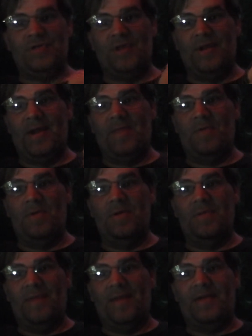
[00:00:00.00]
the neighborly
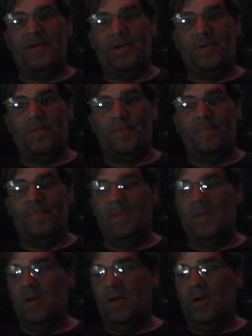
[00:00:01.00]
thing to do.
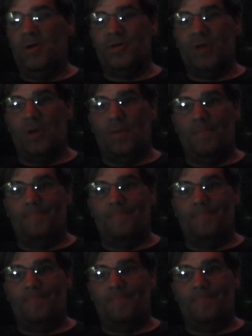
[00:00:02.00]
So,